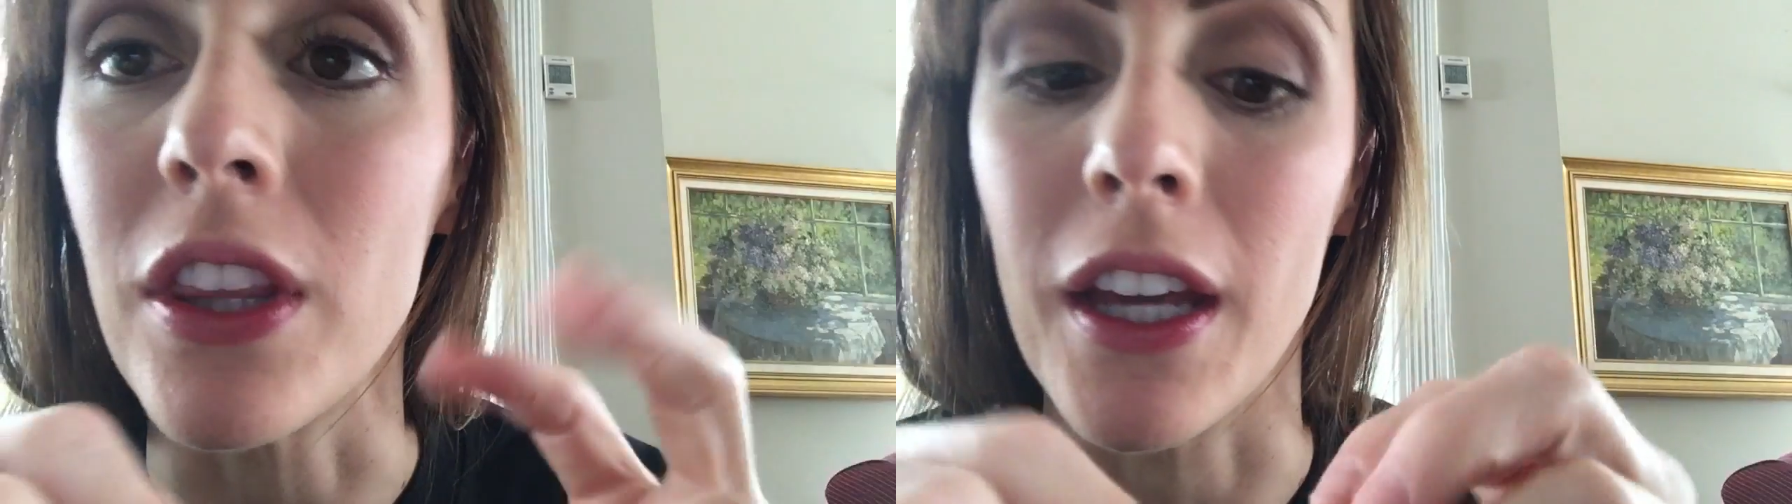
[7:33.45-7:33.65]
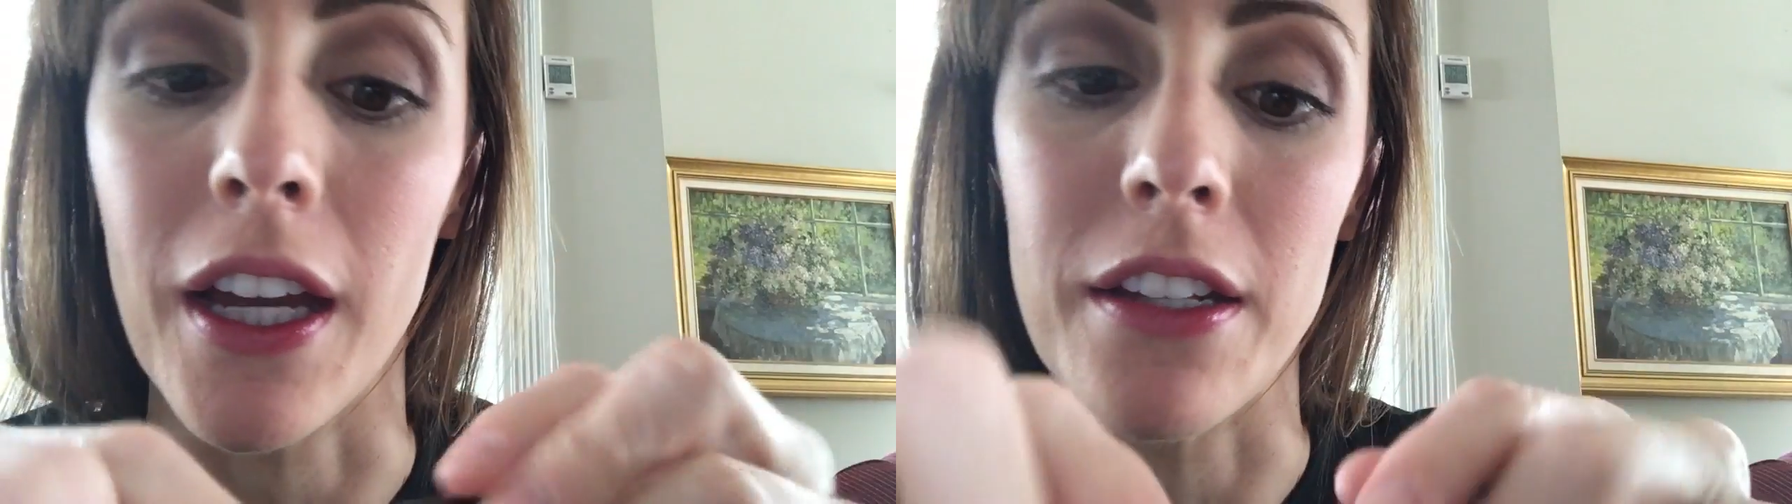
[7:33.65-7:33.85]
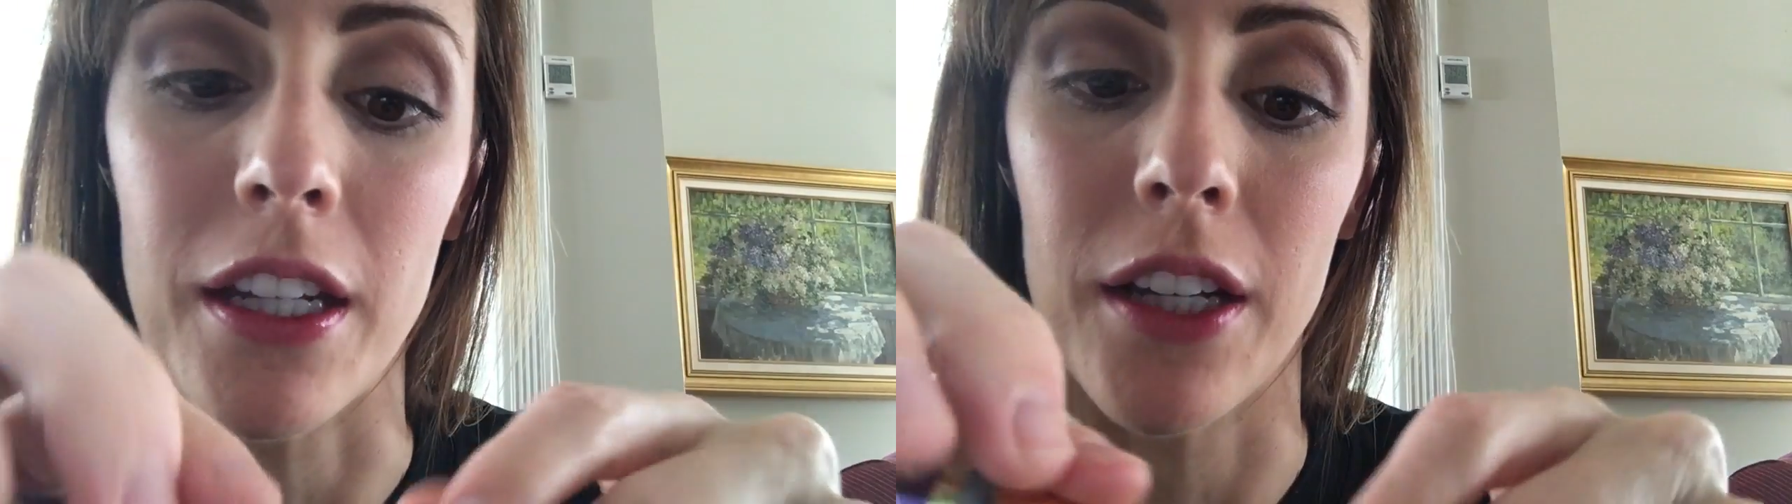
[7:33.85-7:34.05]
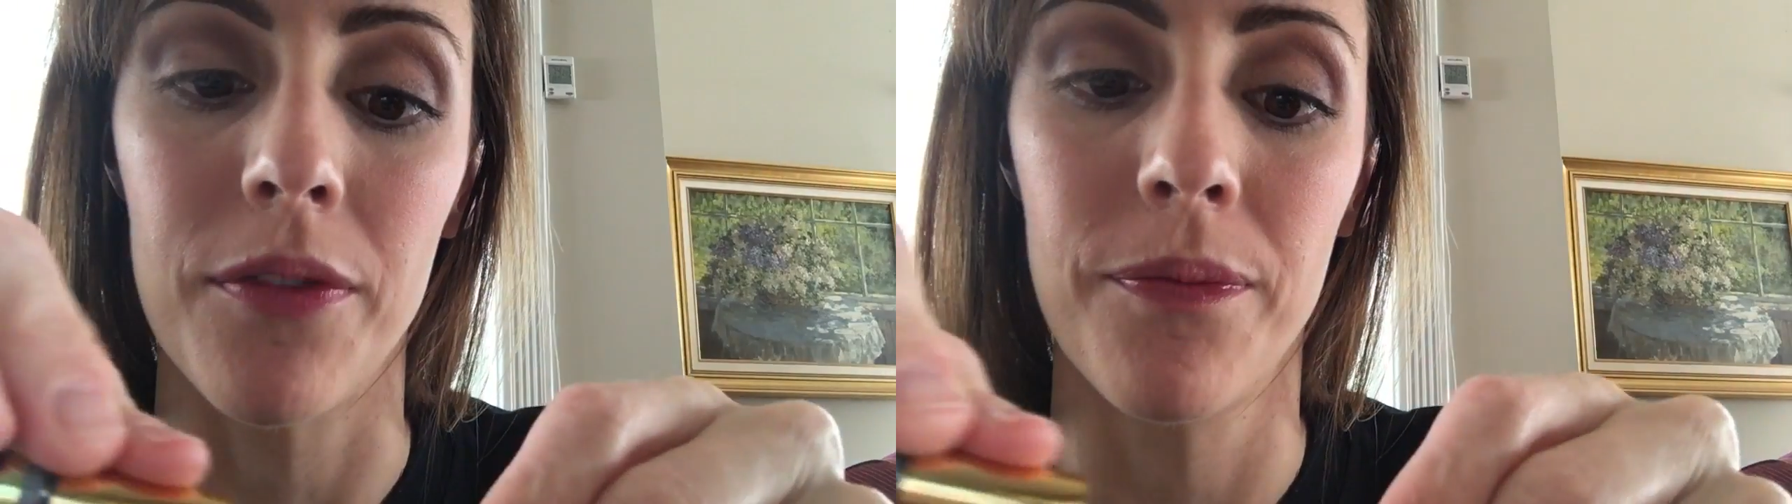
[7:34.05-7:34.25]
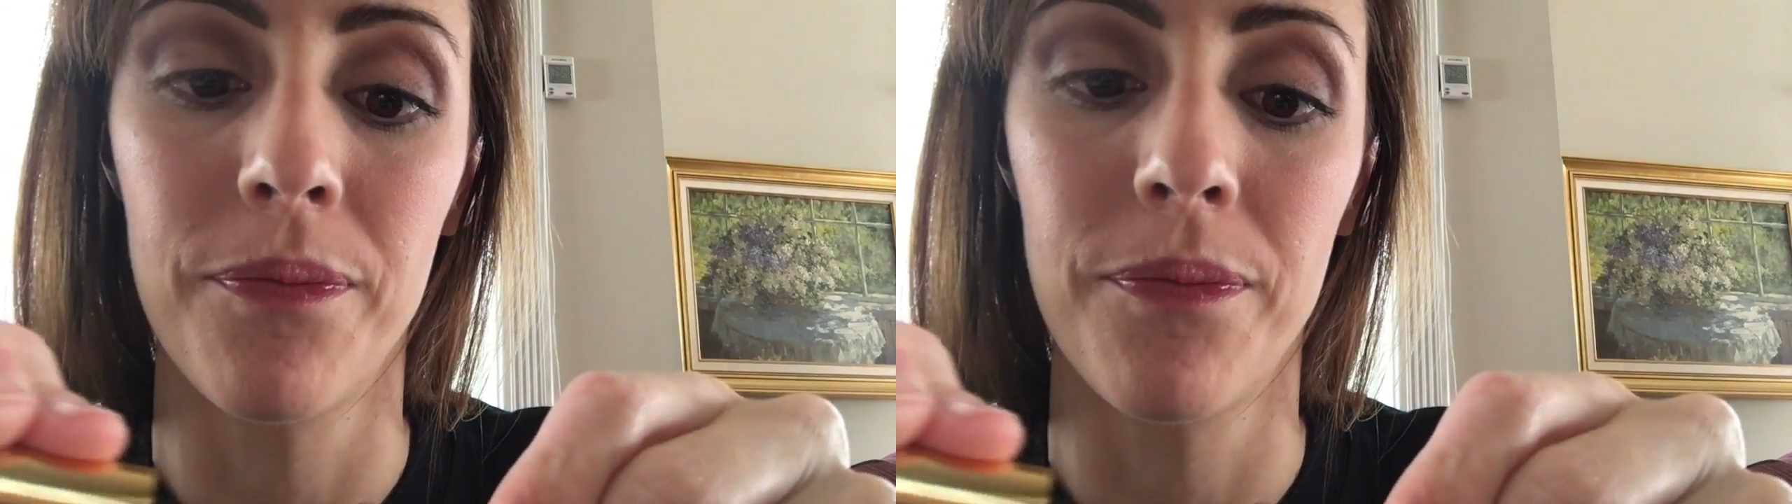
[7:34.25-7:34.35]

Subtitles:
the idea.